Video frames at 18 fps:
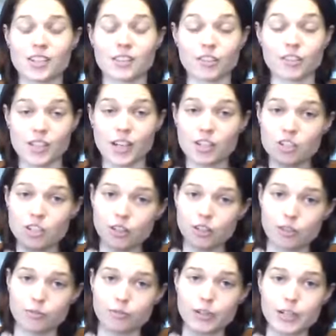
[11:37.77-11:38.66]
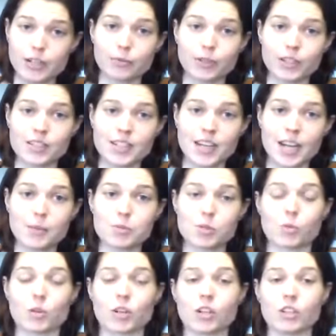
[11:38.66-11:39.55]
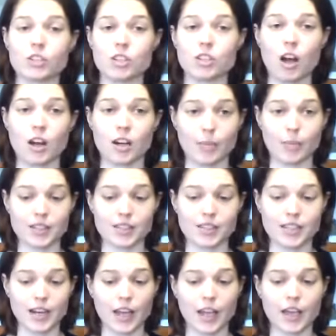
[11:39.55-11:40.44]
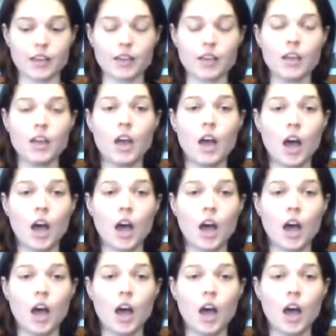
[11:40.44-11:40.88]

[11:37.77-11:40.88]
and there's actually 3 different types we're going to talk about today.